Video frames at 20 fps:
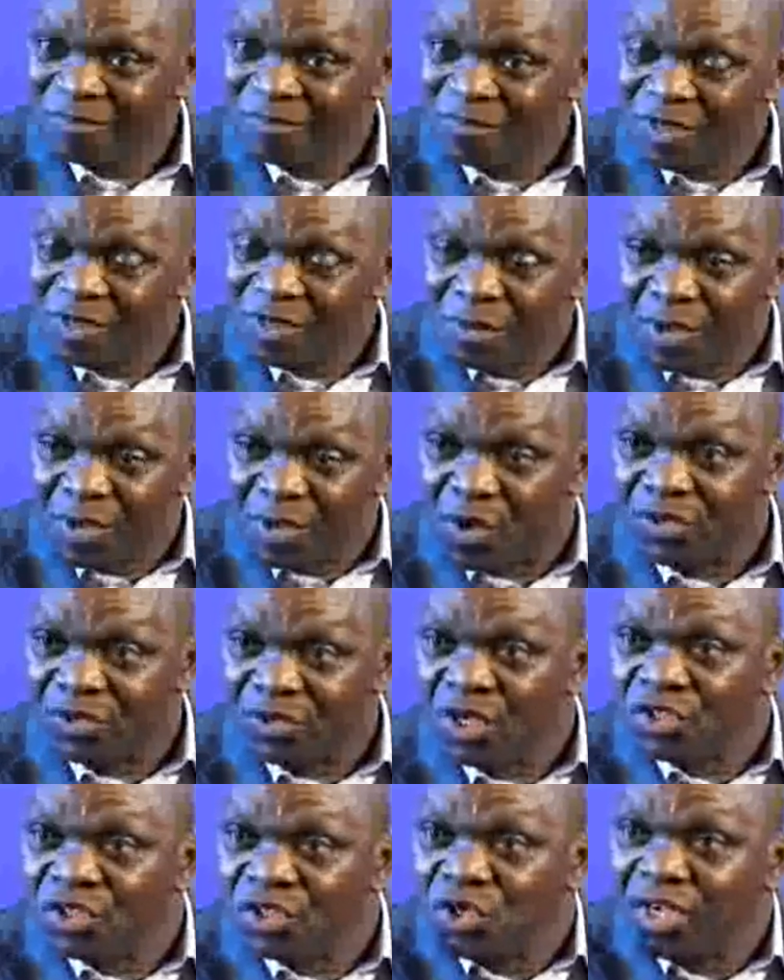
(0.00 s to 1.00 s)
Because
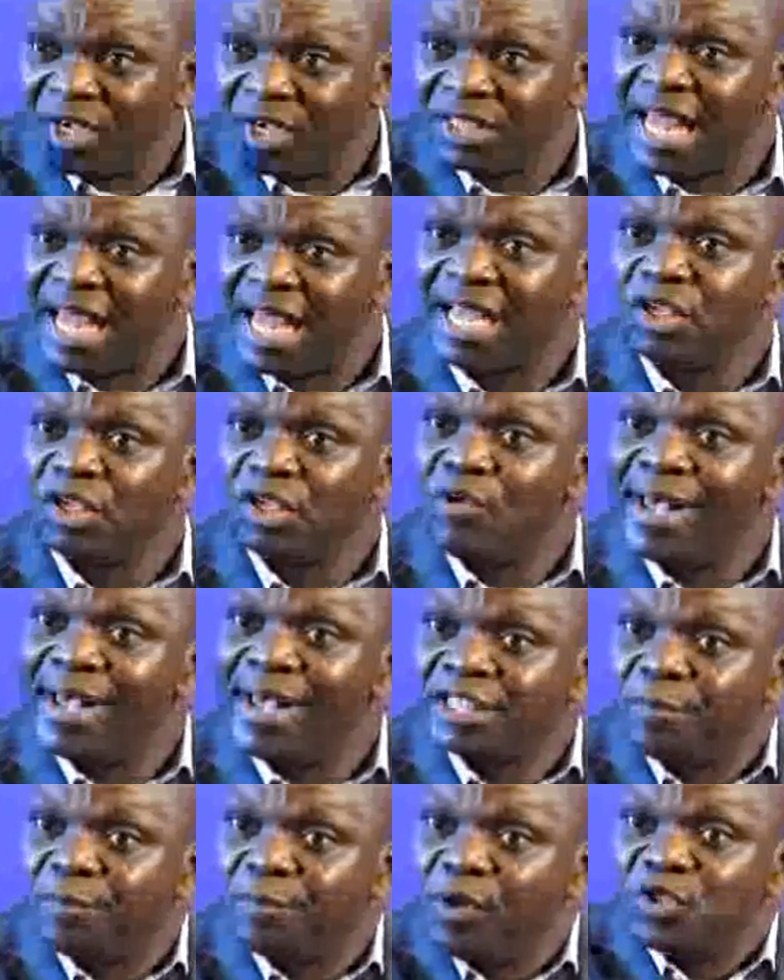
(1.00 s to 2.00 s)
just like you are
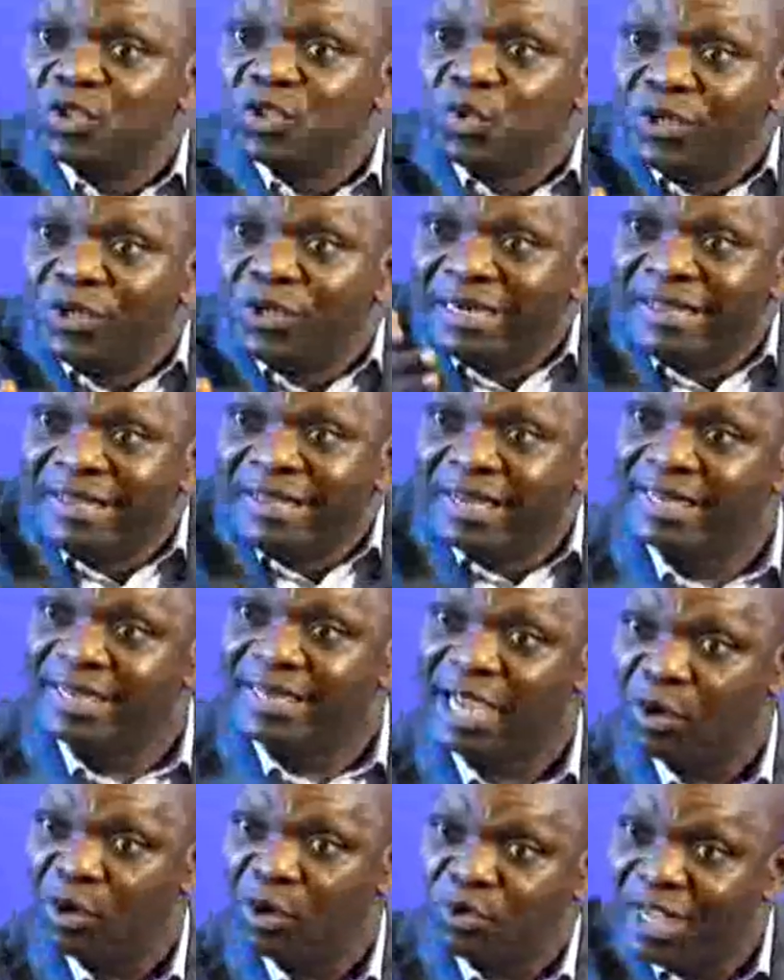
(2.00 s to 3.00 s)
exposed to the rain, they are
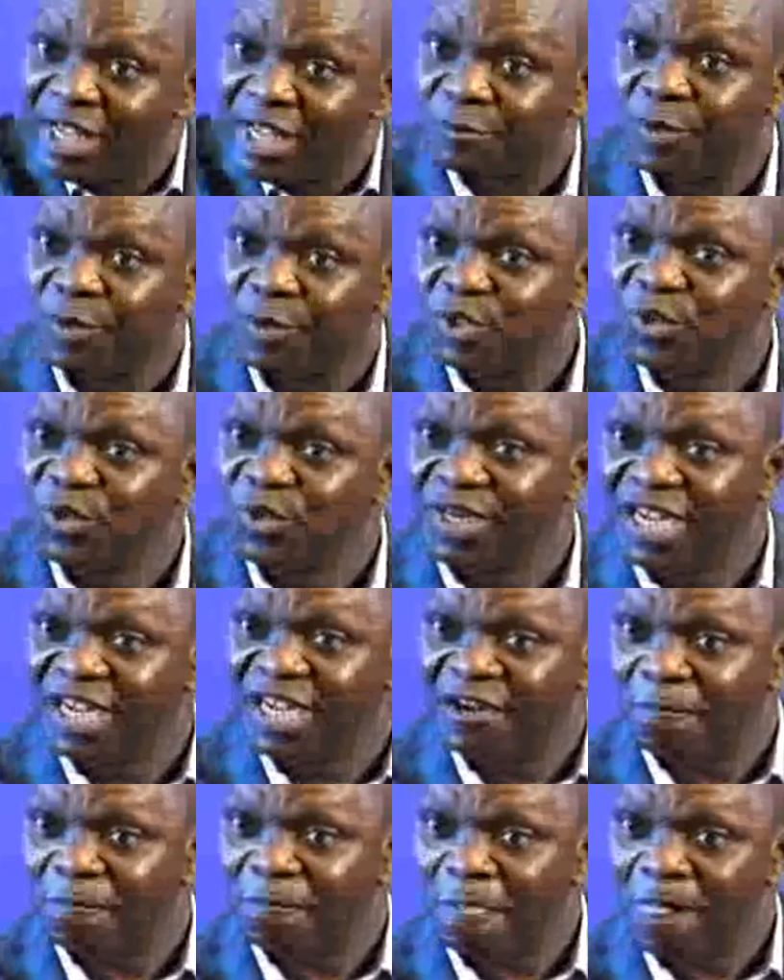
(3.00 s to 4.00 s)
also exposed to the rain.
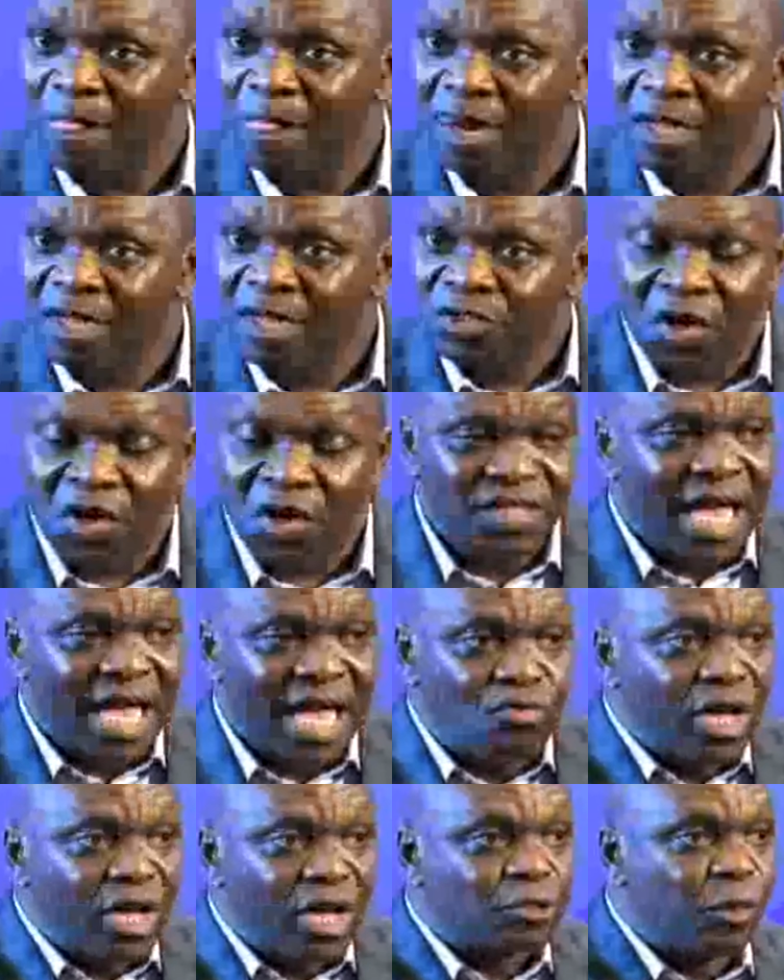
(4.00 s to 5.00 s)
Just like you
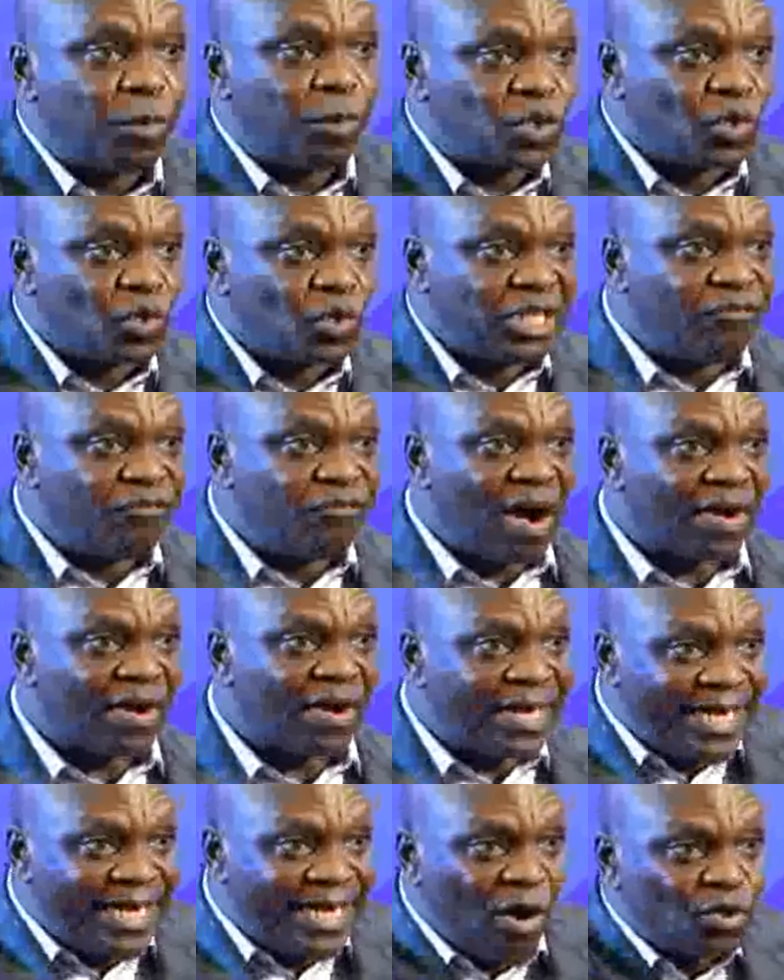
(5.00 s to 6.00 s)
are exposed to devourer,
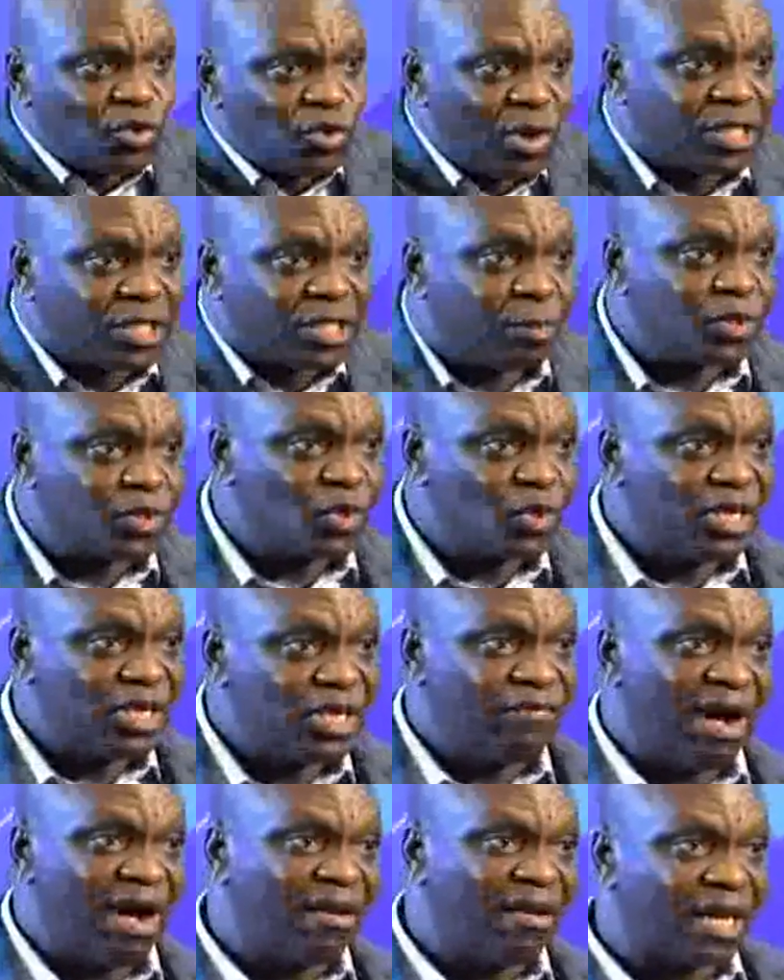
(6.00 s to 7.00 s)
they are also exposed to
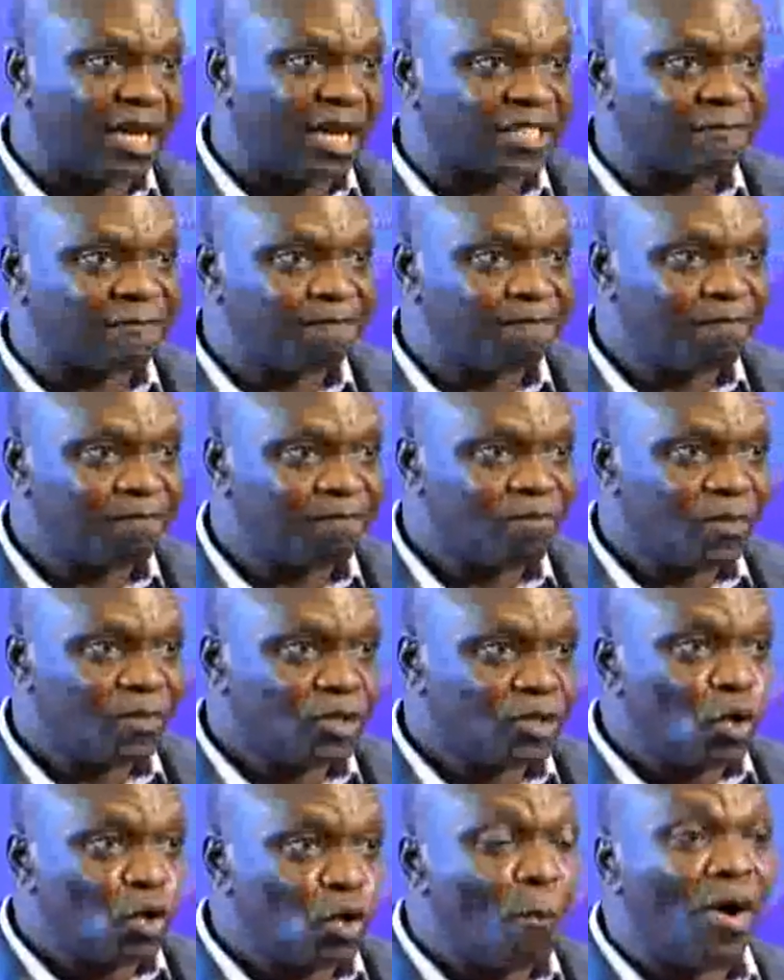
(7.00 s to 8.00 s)
devourers.
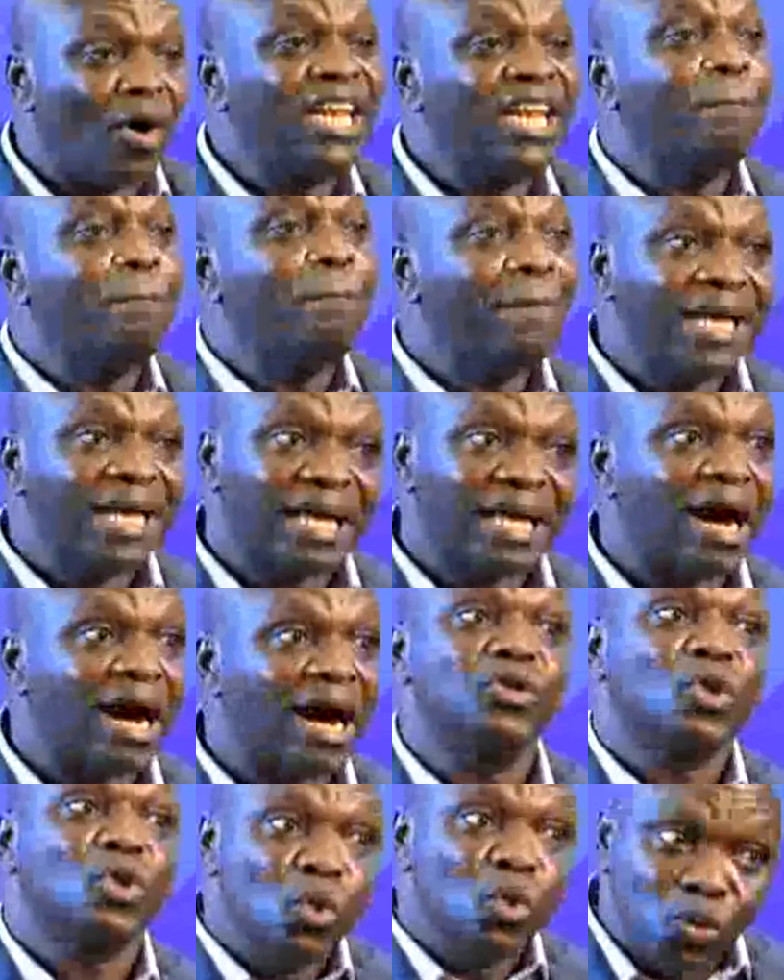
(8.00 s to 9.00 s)
So money men can
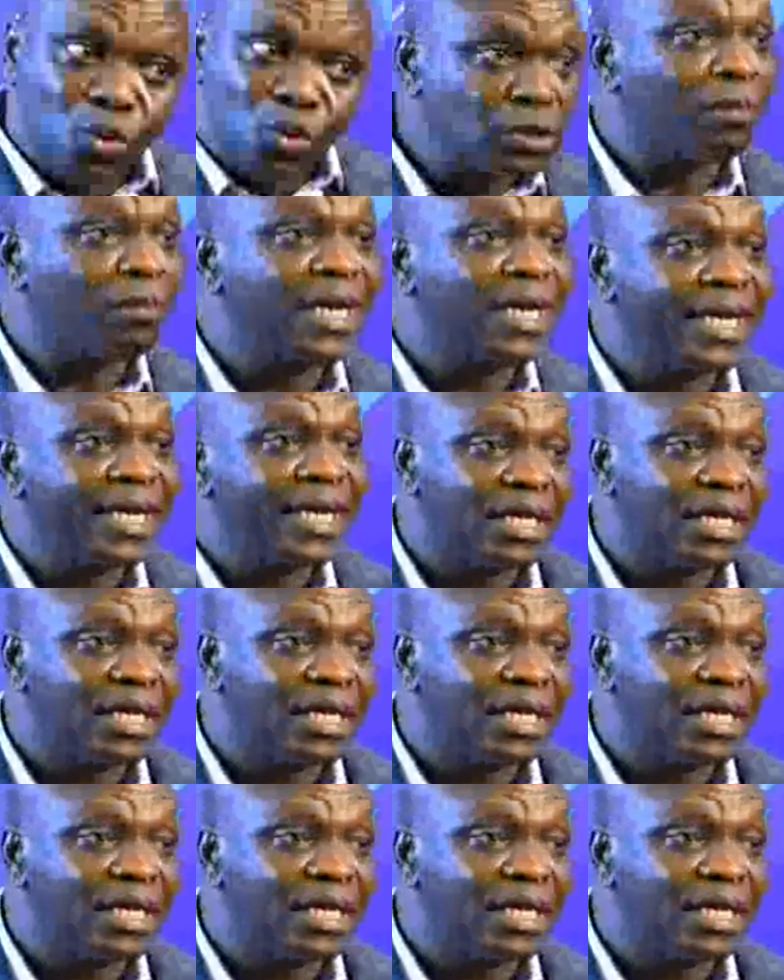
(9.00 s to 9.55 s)
also lose money.